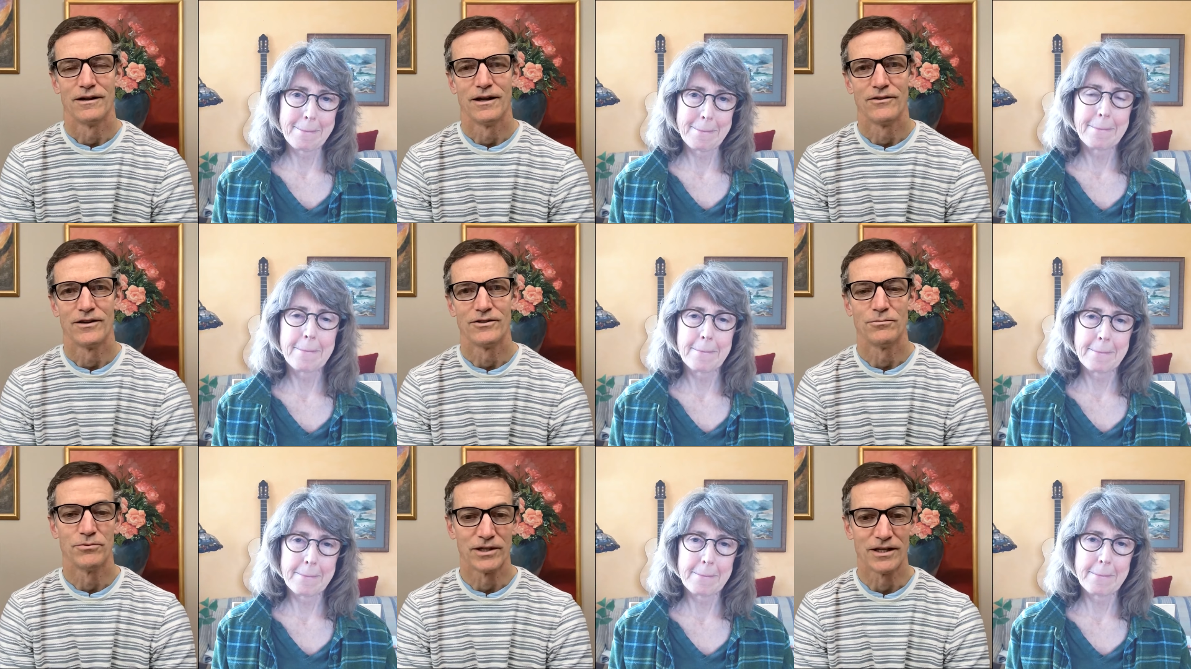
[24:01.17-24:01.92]
Speaker 1: and then you
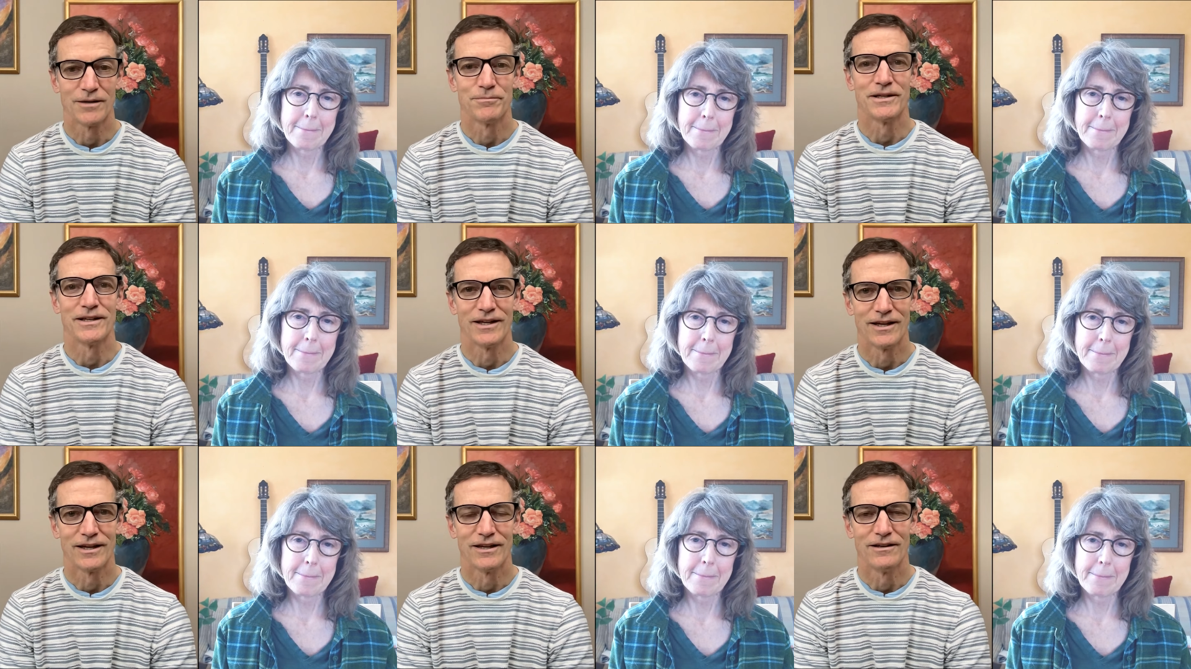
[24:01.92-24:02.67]
bring it up
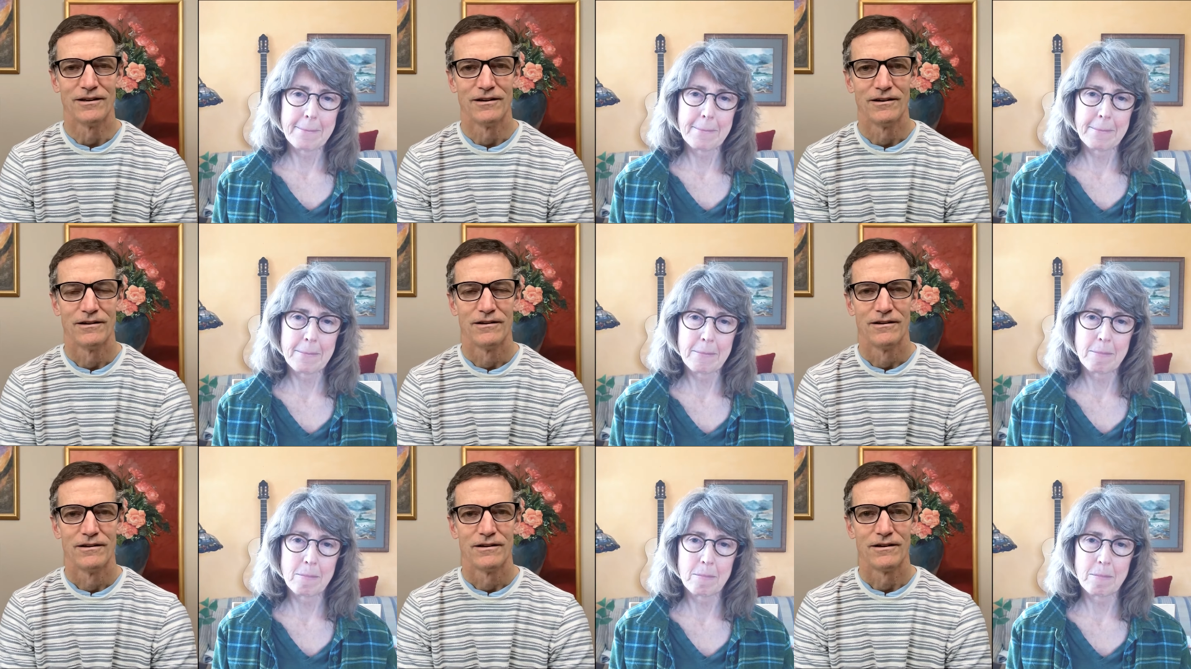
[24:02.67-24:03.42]
again,
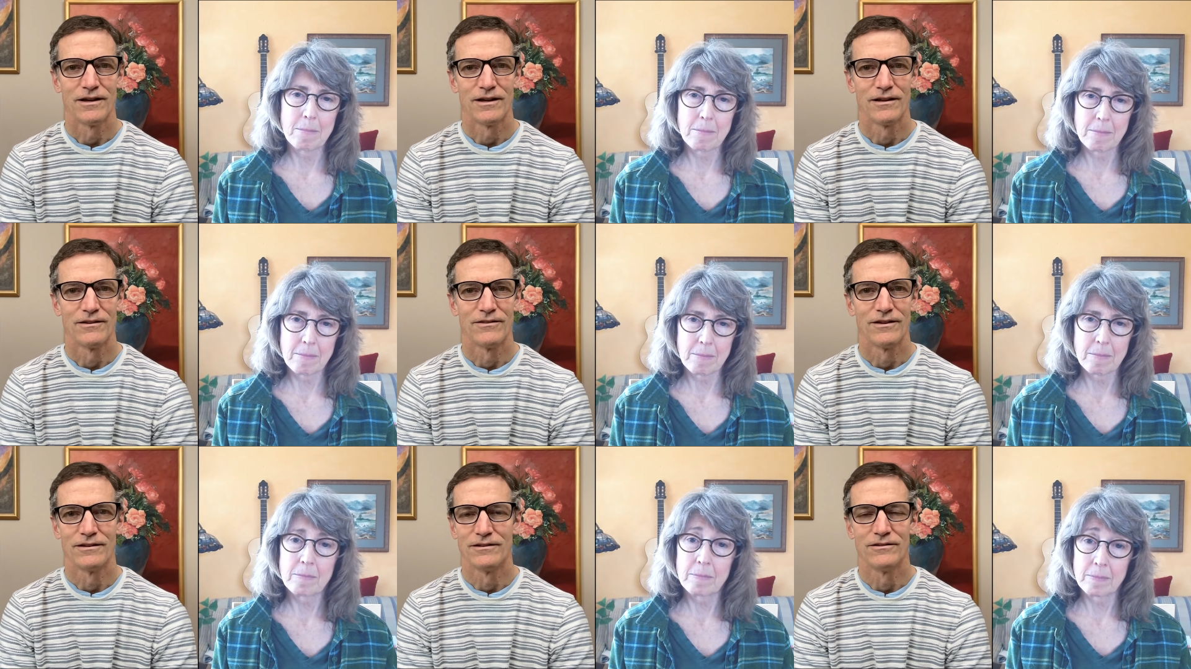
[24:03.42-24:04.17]
and
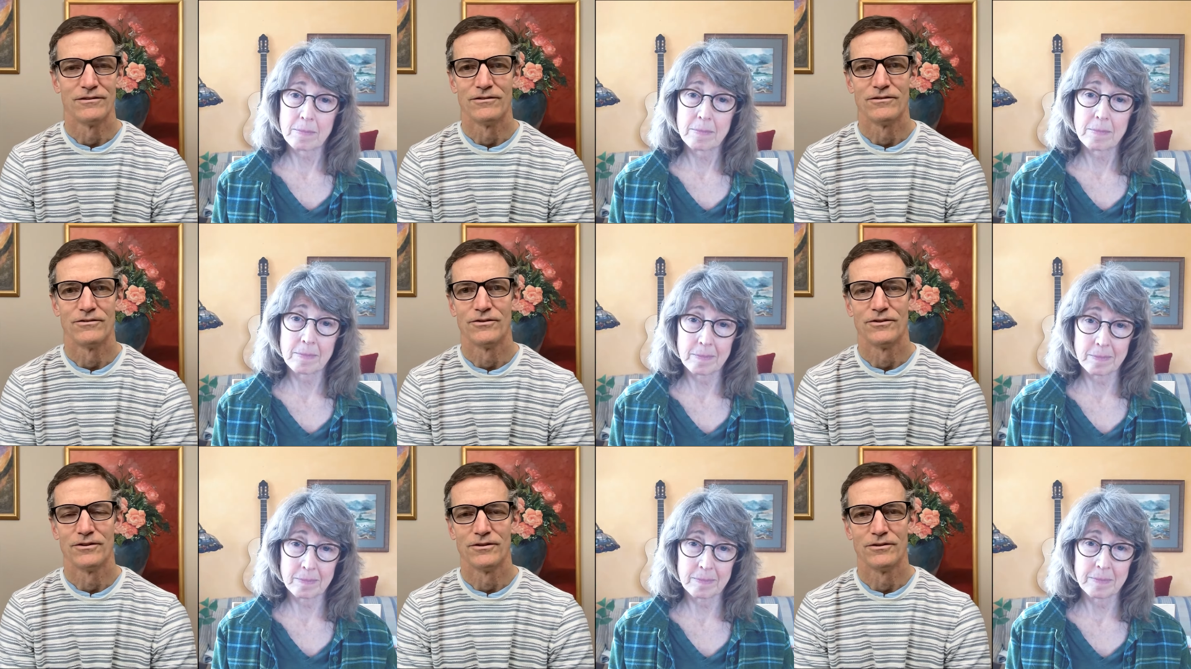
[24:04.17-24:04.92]
they
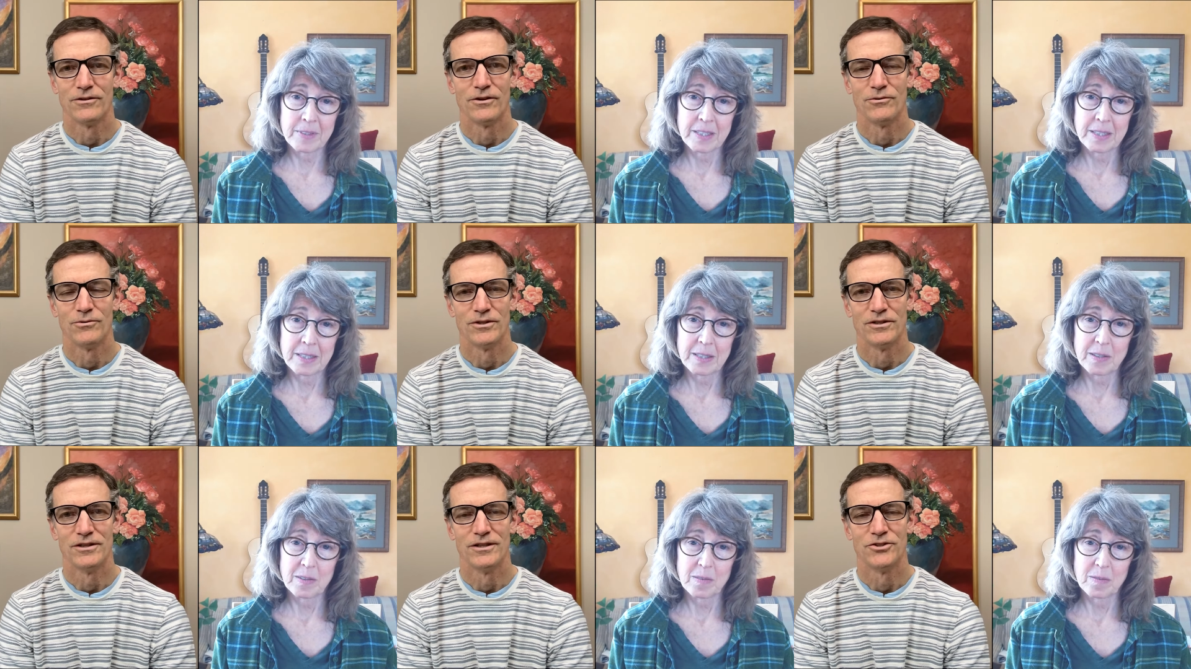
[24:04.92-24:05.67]
still mm don't really
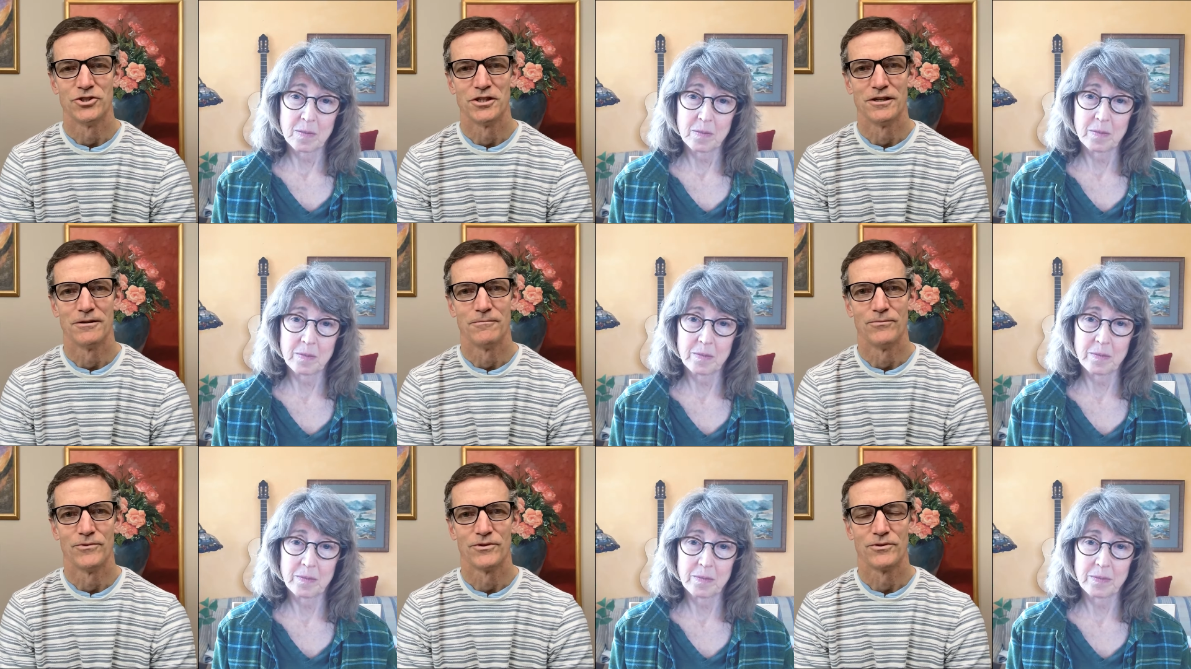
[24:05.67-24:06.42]
listen, and
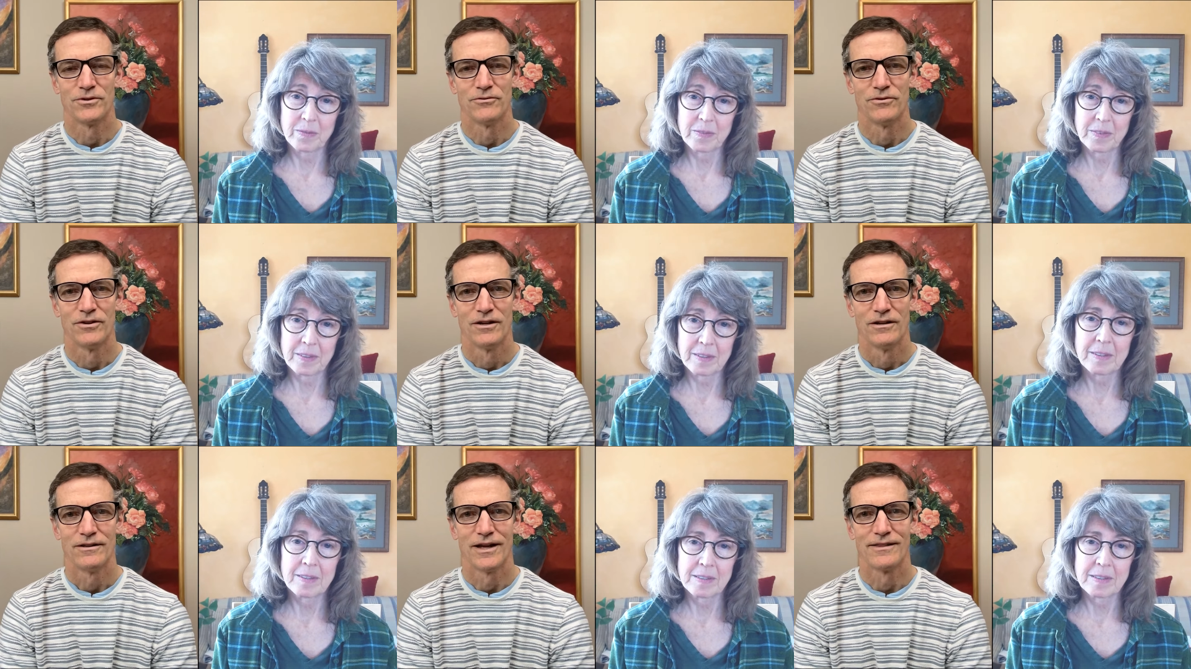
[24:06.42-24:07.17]
sort of
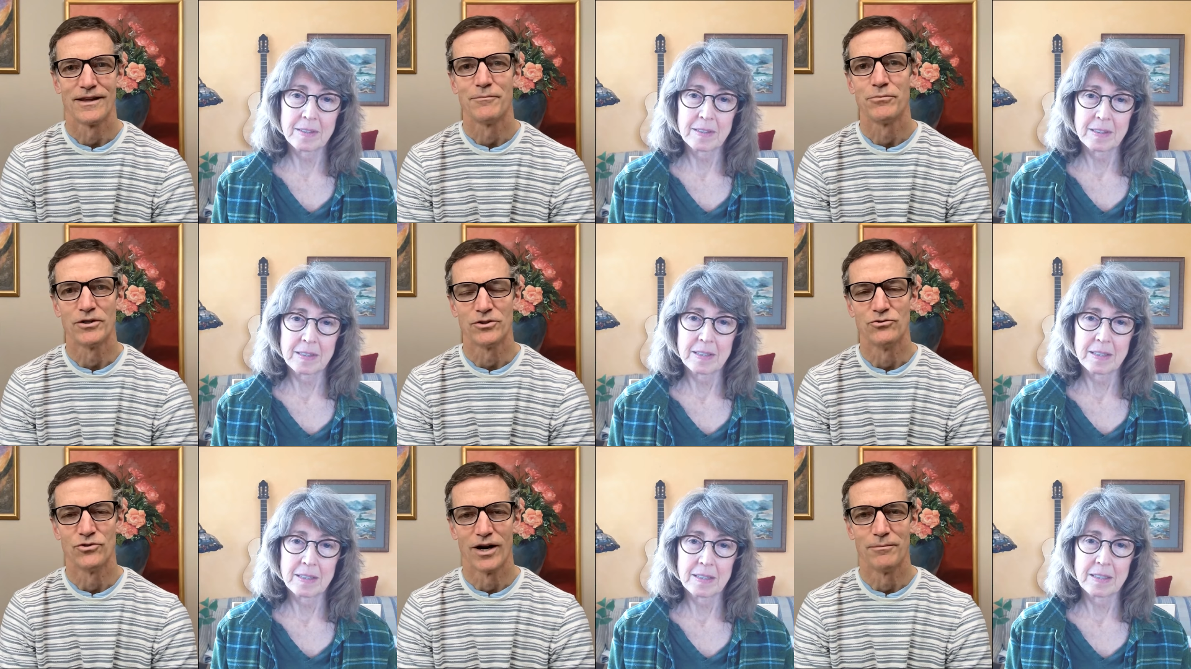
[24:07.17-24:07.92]
at that point you
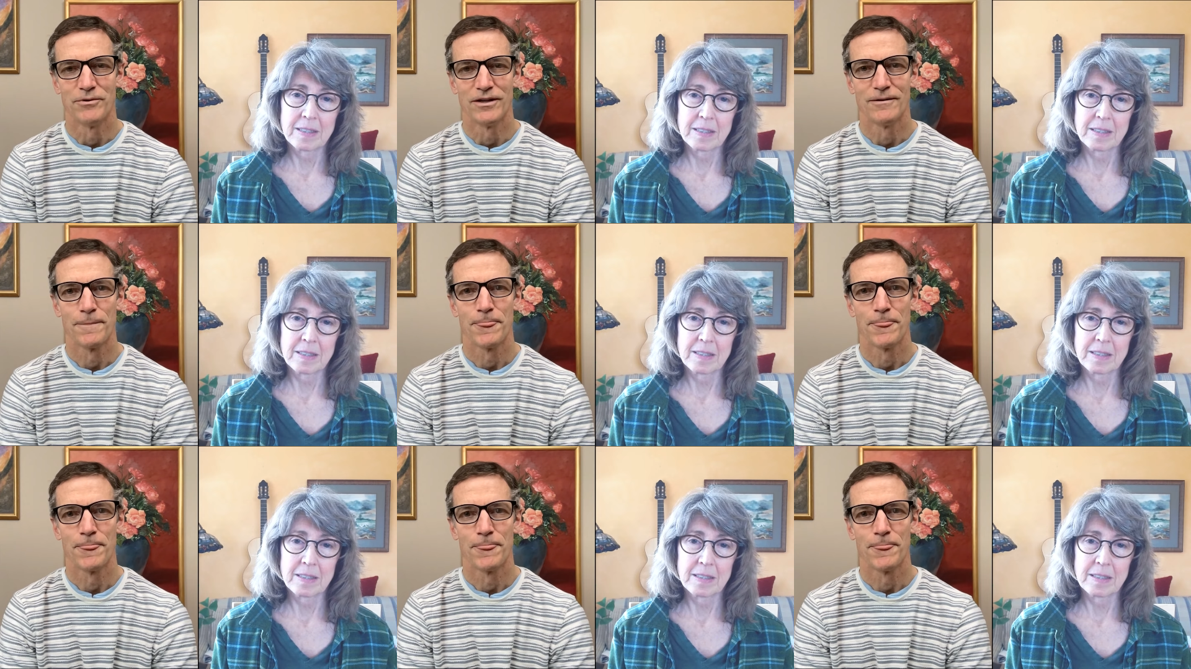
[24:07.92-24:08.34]
dropped it.